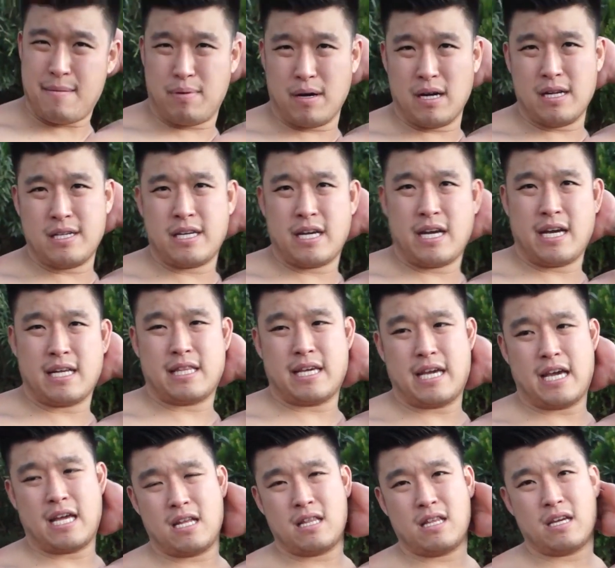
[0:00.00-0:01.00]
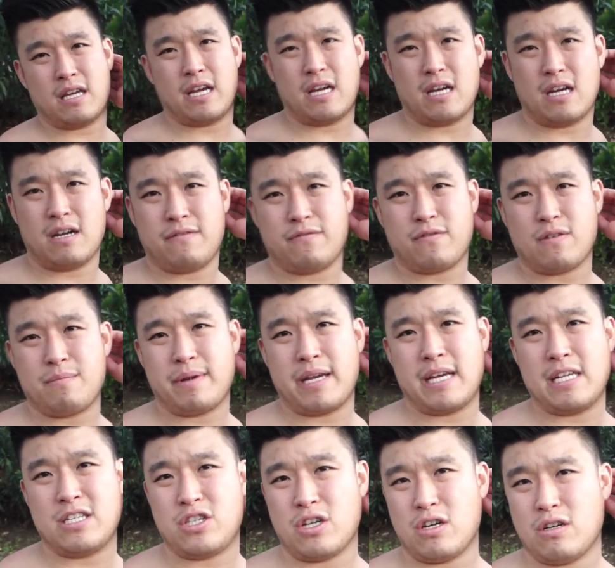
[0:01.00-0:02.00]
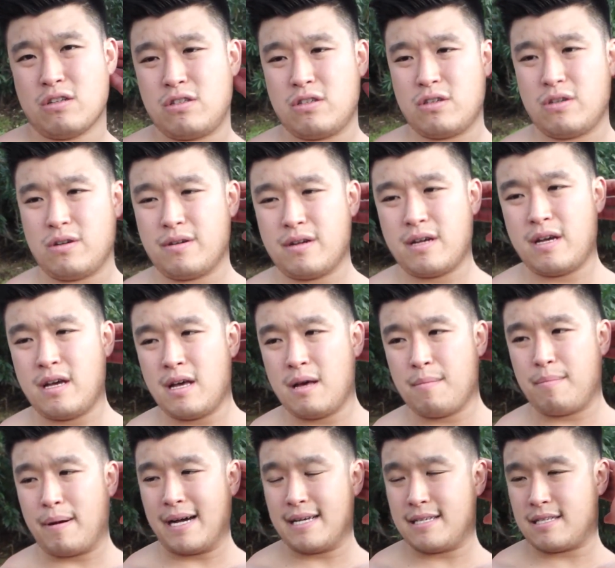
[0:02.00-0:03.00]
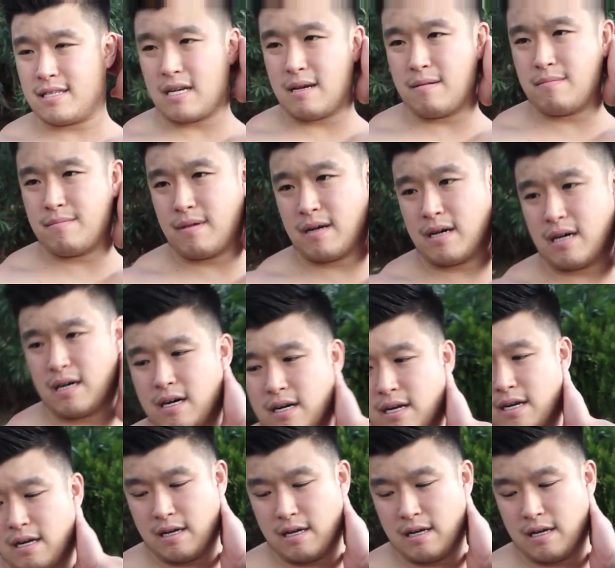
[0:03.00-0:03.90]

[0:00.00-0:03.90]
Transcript: budget at the end of the year for me and Joe to buy some, uh,